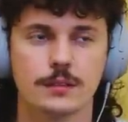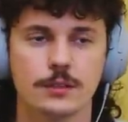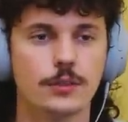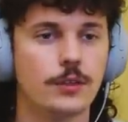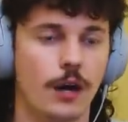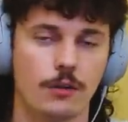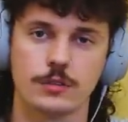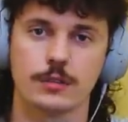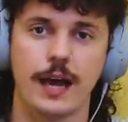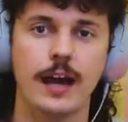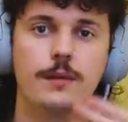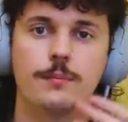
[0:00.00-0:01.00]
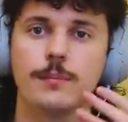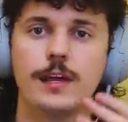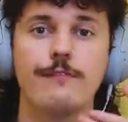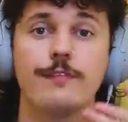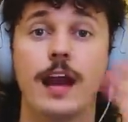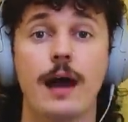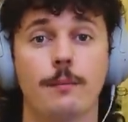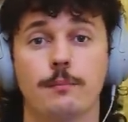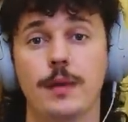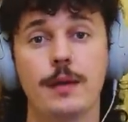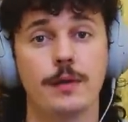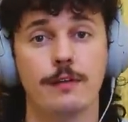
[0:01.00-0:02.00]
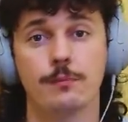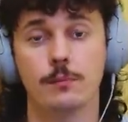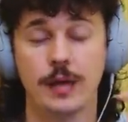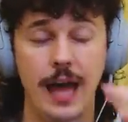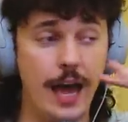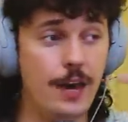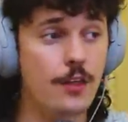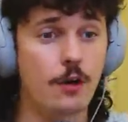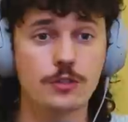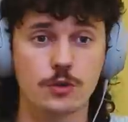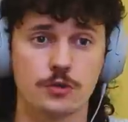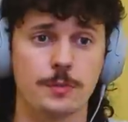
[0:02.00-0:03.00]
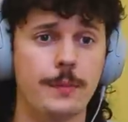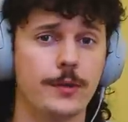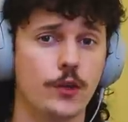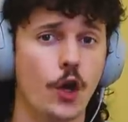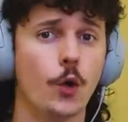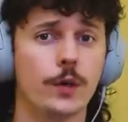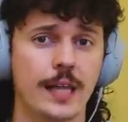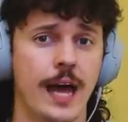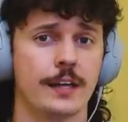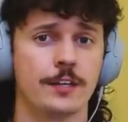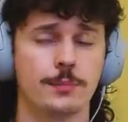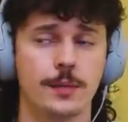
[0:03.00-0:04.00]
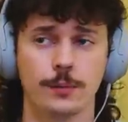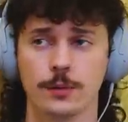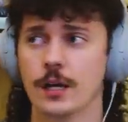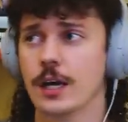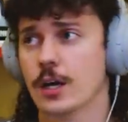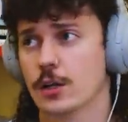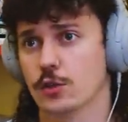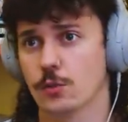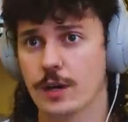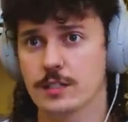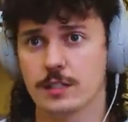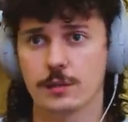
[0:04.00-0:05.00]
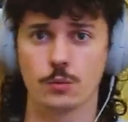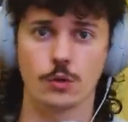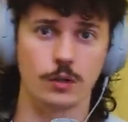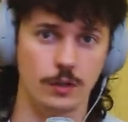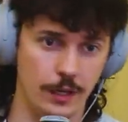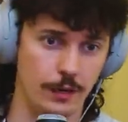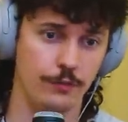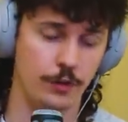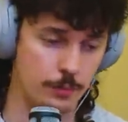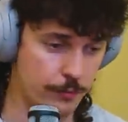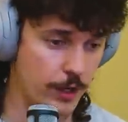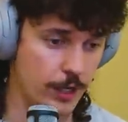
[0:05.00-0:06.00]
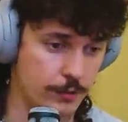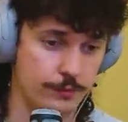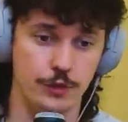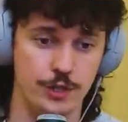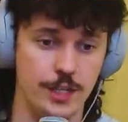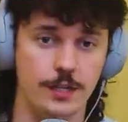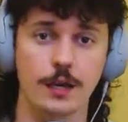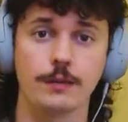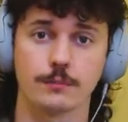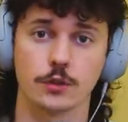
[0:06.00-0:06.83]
Who knows? Out of those, it was maybe two Italian people. The rest of them were like from fucking Virginia.